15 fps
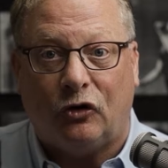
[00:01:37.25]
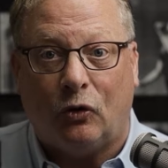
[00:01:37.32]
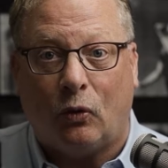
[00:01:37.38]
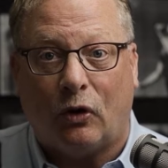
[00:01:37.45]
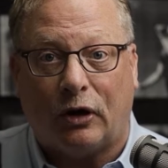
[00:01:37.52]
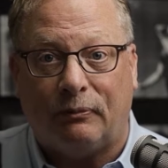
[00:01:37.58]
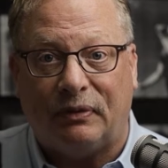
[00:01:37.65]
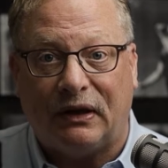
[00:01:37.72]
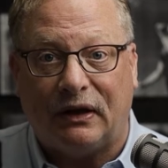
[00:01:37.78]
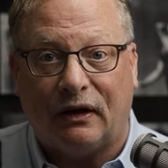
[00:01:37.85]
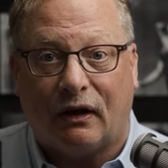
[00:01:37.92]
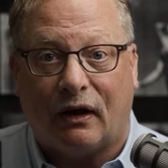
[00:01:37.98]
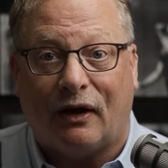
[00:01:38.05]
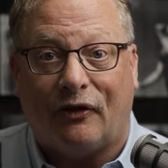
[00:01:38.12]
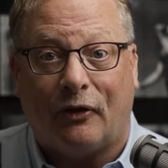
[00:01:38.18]
You want to
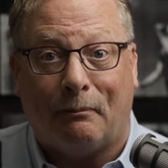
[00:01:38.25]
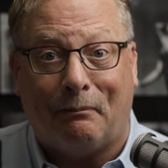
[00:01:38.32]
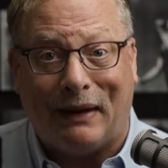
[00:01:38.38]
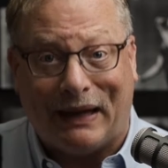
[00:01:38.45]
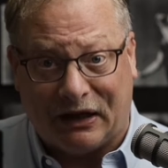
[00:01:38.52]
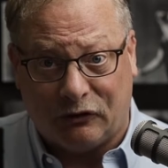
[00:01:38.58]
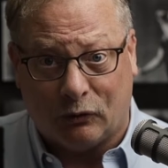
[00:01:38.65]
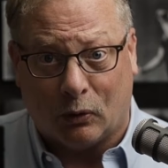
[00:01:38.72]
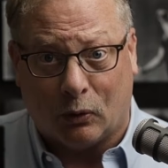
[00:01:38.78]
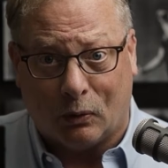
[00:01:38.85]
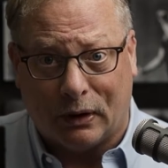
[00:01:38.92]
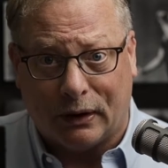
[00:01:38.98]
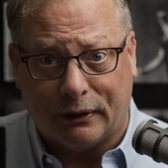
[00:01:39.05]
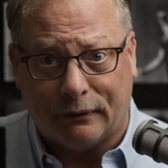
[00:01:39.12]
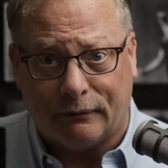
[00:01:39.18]
be on the manual
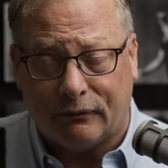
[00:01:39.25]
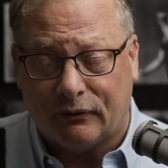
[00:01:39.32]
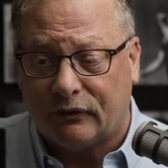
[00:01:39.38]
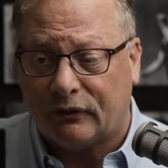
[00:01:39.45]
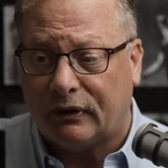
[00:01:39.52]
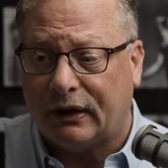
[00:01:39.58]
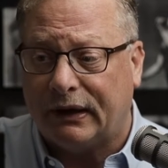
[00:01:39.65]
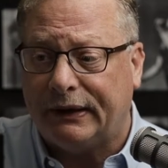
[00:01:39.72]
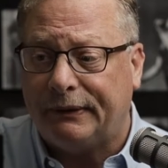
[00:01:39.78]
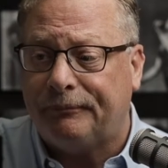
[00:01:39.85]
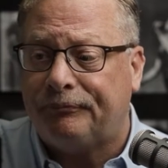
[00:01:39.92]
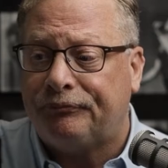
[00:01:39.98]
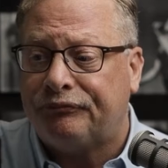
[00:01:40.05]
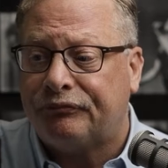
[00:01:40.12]
one. Okay.